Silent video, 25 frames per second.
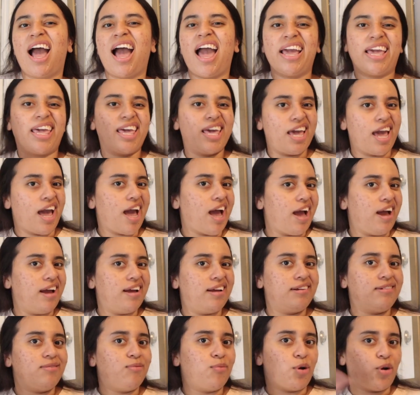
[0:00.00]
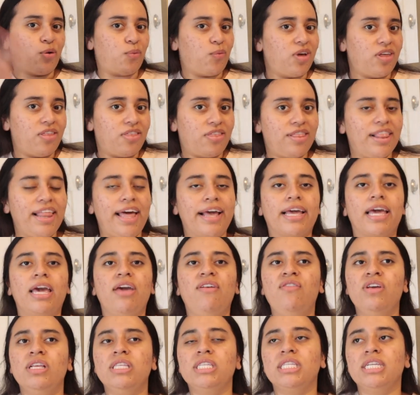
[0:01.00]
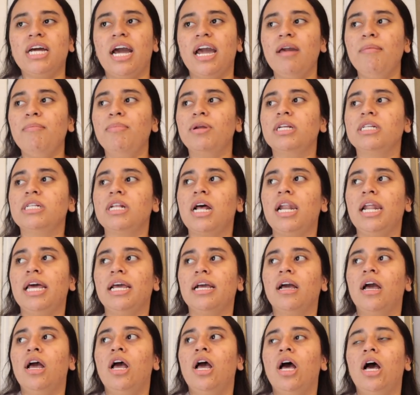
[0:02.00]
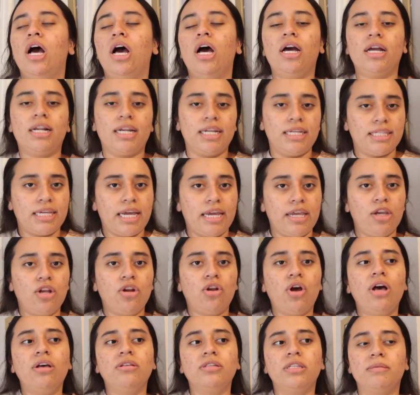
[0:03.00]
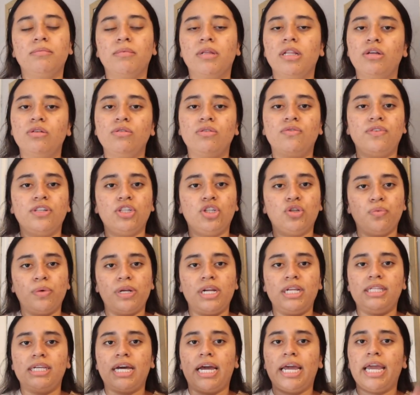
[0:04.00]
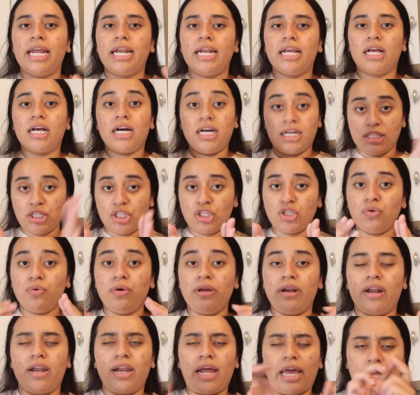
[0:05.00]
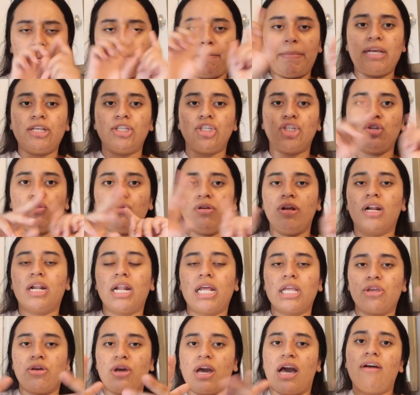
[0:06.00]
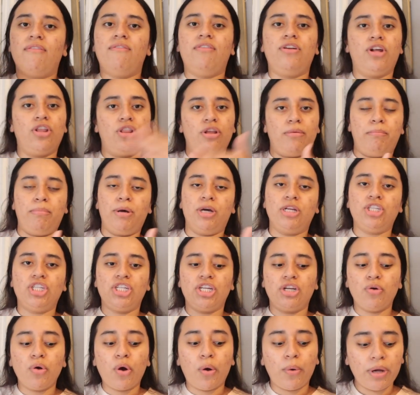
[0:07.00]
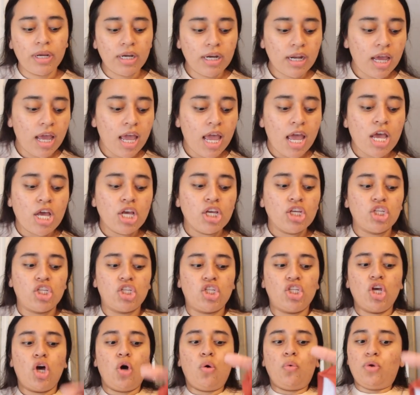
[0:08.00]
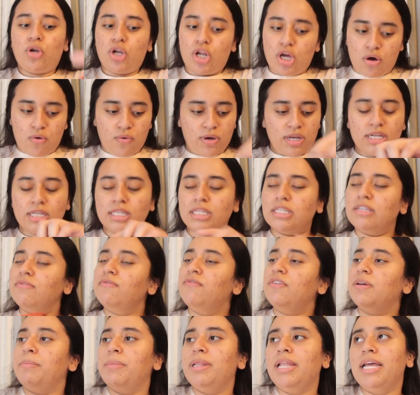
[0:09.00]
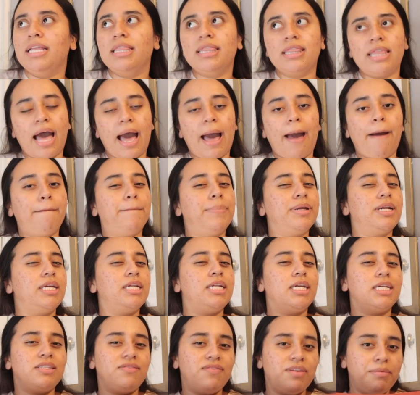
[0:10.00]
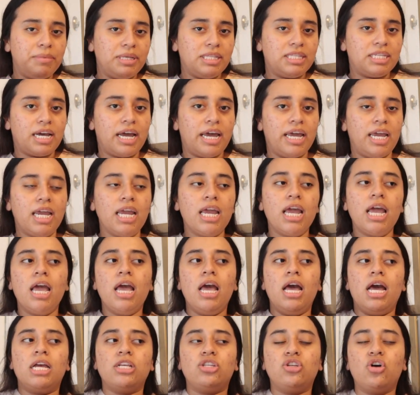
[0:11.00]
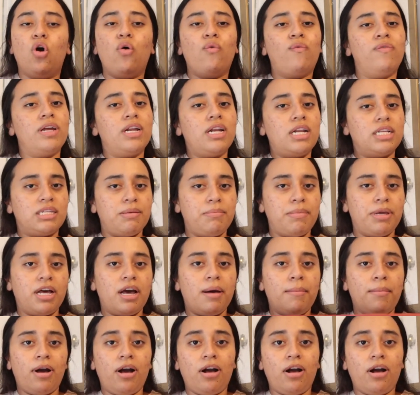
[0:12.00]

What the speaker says: I can't work with. Like, if it's tight, but it's not like ugly tight. You know how some clothes fit you really tight and it cuts you and it like makes you look like you have another butt cheek growing? So no, it doesn't fit me like that, but it does fit me tight, so hopefully it doesn't become